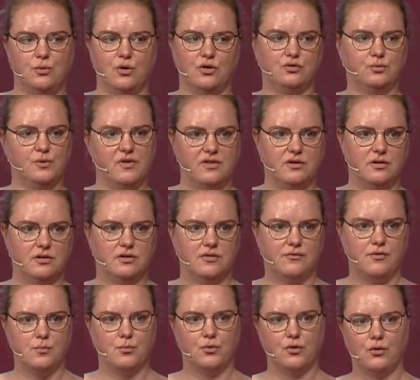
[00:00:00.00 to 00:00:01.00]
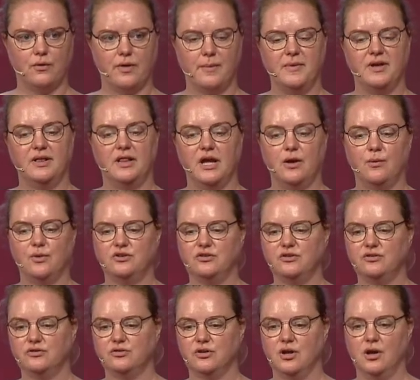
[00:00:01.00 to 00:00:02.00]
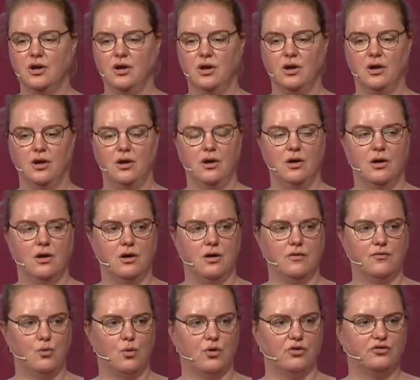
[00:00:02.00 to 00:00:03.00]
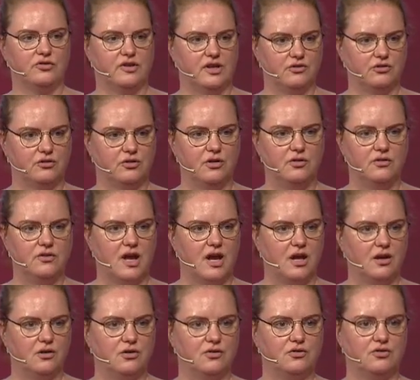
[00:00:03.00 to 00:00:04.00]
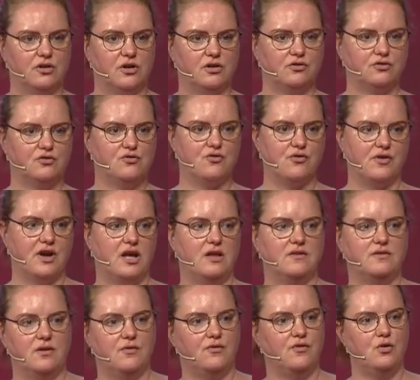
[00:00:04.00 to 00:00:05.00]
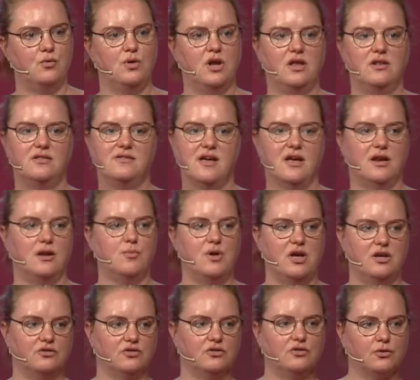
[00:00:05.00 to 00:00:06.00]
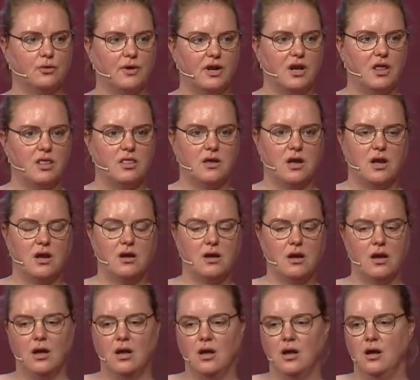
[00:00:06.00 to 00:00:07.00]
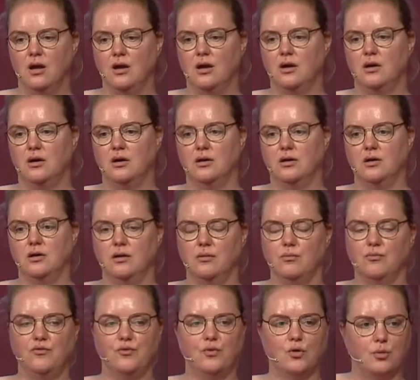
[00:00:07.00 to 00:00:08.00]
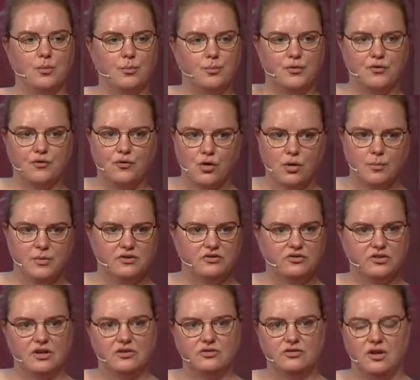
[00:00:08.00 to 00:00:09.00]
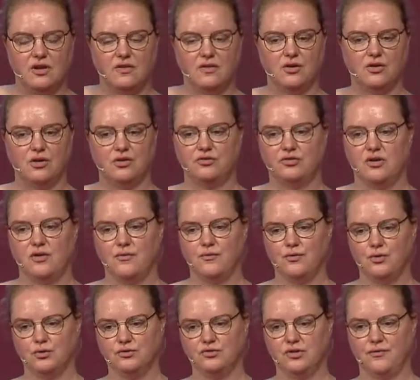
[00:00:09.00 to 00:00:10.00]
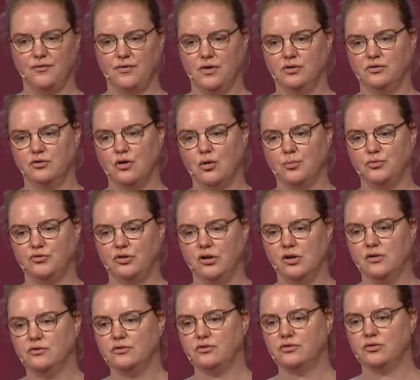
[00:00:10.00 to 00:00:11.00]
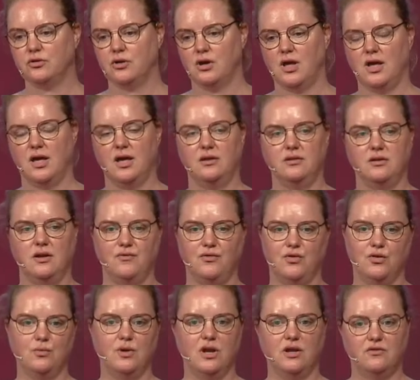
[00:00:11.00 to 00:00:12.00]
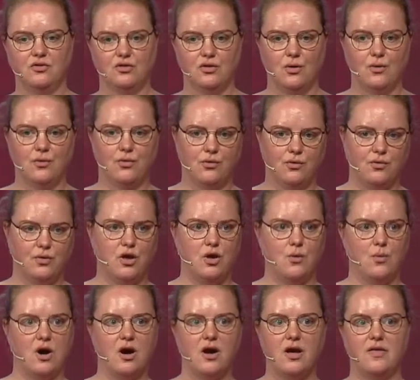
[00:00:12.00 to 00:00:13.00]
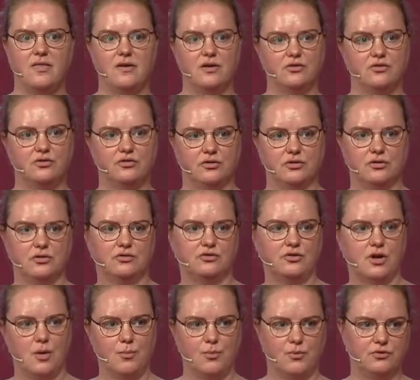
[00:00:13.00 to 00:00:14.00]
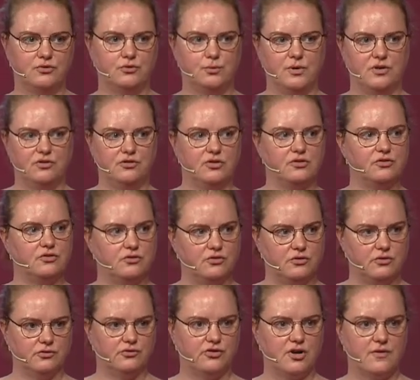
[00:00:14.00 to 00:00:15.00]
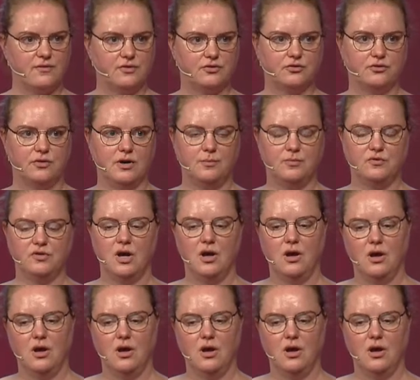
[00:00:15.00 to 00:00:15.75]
works with uh, different programming languages. Of course, test containers is great if you need databases or anything. Um, for performance testing, there are several different options. And if you need to go through the U I, there's uh, Cypress, which is JavaScript,